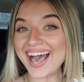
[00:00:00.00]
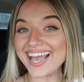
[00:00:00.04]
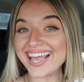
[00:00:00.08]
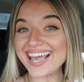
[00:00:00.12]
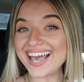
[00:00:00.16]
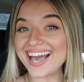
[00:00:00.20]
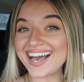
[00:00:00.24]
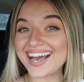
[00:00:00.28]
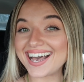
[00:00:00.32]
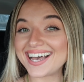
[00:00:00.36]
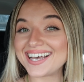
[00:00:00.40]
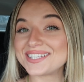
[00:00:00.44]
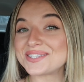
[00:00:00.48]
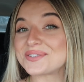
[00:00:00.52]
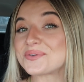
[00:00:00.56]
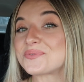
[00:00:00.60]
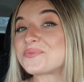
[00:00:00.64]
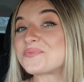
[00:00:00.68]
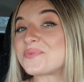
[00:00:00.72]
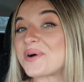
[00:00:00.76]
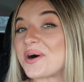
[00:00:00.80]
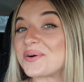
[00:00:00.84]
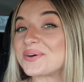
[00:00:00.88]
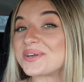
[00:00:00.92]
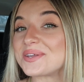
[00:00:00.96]
Hi guys,
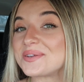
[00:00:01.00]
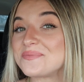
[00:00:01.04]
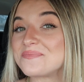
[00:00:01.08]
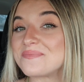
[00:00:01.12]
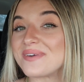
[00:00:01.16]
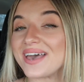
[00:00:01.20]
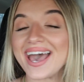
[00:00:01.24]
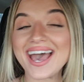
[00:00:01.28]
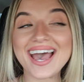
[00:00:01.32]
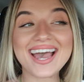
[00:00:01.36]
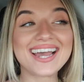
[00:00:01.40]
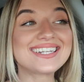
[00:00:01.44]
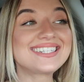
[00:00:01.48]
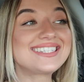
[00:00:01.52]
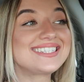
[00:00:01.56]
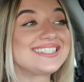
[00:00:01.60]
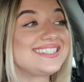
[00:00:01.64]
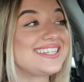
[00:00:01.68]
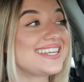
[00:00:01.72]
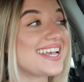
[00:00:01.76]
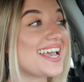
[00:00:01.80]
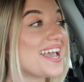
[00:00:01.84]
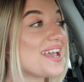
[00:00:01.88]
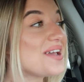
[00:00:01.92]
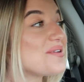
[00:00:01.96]
welcome back.
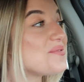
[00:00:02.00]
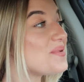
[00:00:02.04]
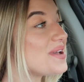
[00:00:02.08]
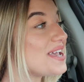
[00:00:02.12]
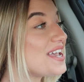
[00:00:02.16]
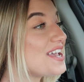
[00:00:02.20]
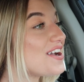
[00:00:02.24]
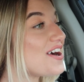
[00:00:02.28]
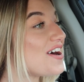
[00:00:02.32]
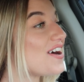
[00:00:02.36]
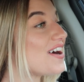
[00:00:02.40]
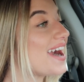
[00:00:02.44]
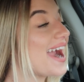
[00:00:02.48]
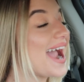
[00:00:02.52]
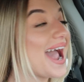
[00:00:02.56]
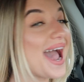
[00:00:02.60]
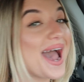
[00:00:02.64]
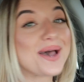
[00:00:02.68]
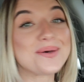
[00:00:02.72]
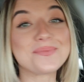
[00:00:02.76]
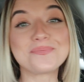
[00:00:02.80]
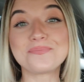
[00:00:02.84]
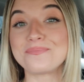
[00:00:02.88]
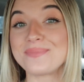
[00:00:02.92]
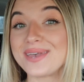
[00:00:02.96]
Today we are
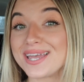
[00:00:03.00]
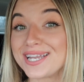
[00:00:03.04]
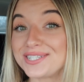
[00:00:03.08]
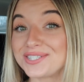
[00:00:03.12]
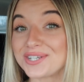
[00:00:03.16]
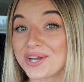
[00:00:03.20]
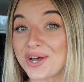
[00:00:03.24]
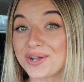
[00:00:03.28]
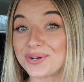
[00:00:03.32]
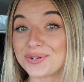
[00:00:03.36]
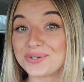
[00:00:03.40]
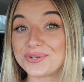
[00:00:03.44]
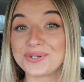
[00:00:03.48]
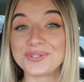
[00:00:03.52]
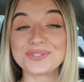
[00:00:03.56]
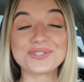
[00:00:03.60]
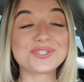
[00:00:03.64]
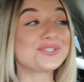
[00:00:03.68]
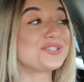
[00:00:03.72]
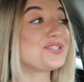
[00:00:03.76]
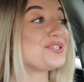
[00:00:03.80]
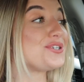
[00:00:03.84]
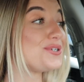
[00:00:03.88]
at McDonald's